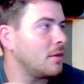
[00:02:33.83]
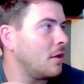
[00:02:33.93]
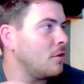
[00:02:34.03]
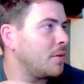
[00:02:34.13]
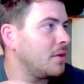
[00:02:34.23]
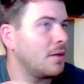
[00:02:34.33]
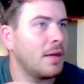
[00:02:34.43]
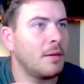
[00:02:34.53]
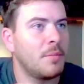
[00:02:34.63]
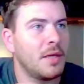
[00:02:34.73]
open
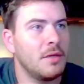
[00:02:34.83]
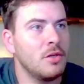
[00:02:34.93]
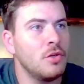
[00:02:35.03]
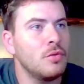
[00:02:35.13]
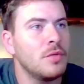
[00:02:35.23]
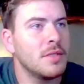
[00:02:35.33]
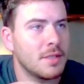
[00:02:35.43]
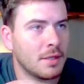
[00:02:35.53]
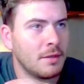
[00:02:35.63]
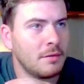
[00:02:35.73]
up a new
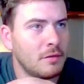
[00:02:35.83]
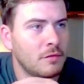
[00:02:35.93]
design.